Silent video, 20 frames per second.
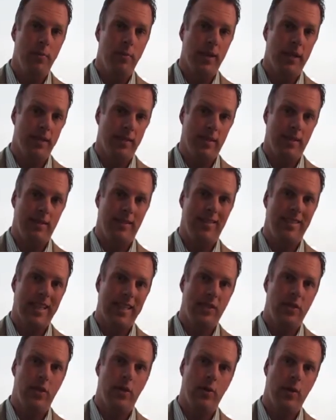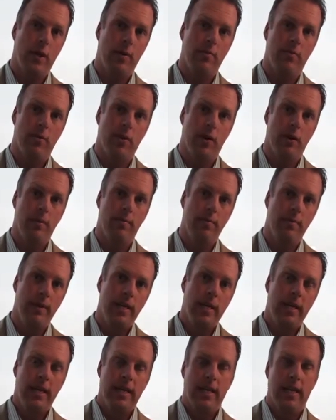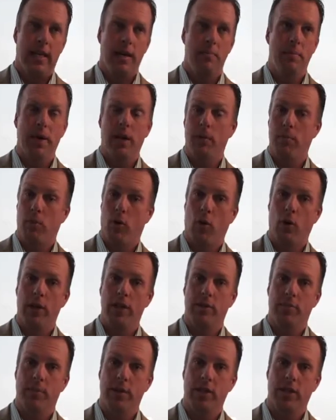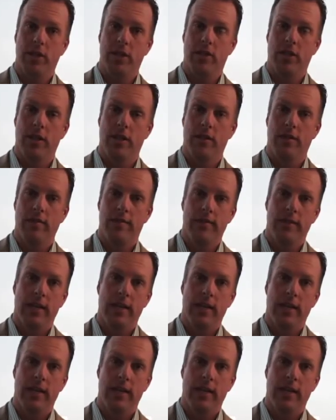because it sets you up for a better poised position.